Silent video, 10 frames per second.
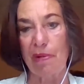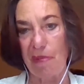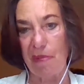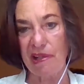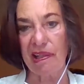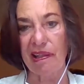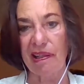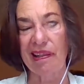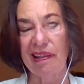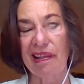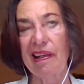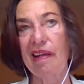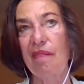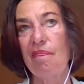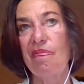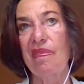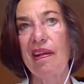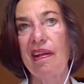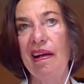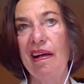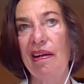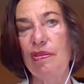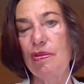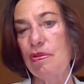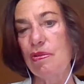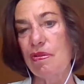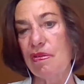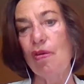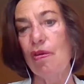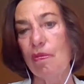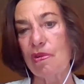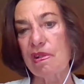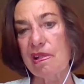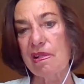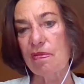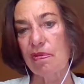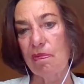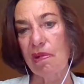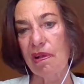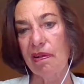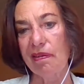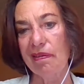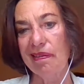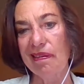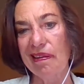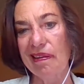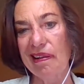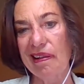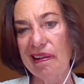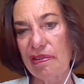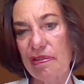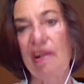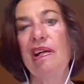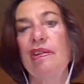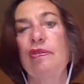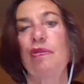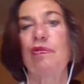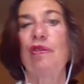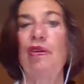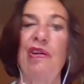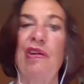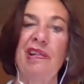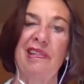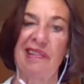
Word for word: problematic. Due to the hormones, women try to avoid